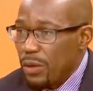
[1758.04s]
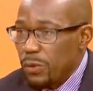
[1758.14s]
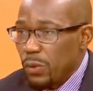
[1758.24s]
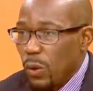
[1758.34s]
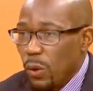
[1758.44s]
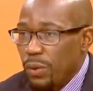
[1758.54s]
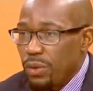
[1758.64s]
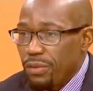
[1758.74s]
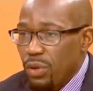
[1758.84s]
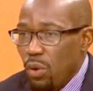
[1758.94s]
So
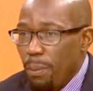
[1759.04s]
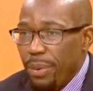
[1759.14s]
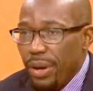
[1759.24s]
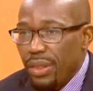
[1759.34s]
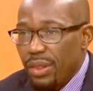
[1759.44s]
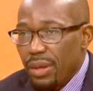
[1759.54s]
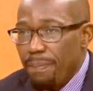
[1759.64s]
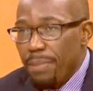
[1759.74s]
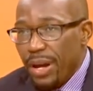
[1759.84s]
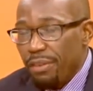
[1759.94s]
if you compare the
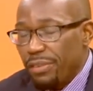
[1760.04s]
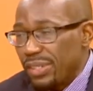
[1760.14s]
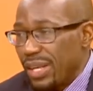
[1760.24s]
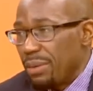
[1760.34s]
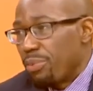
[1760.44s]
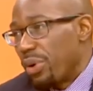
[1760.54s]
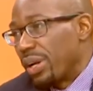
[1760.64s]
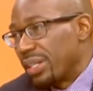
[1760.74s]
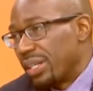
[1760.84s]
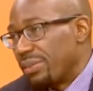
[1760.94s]
benefits that the
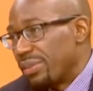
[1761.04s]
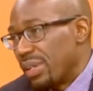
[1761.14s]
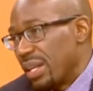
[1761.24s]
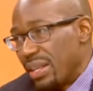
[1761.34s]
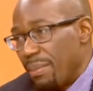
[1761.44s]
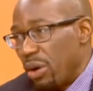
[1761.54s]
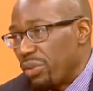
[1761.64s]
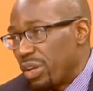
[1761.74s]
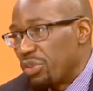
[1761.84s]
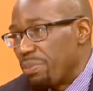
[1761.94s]
product gives and the
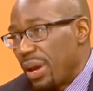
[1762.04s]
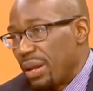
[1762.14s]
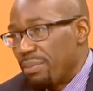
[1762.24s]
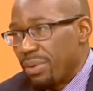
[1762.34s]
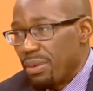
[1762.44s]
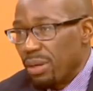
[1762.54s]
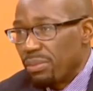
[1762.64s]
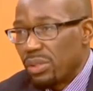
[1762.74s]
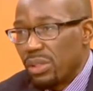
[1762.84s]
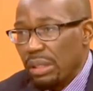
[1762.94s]
amount that you pay in
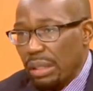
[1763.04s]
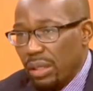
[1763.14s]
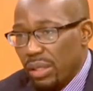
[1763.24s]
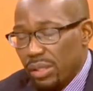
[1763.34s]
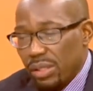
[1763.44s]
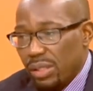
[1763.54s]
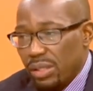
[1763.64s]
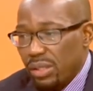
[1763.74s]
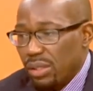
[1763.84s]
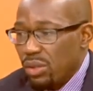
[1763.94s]
premiums,
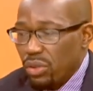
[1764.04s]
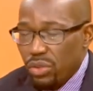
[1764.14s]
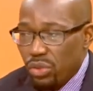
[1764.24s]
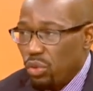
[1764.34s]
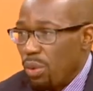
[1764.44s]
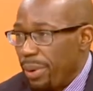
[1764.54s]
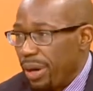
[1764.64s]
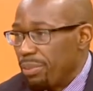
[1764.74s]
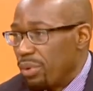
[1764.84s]
it's not comparable.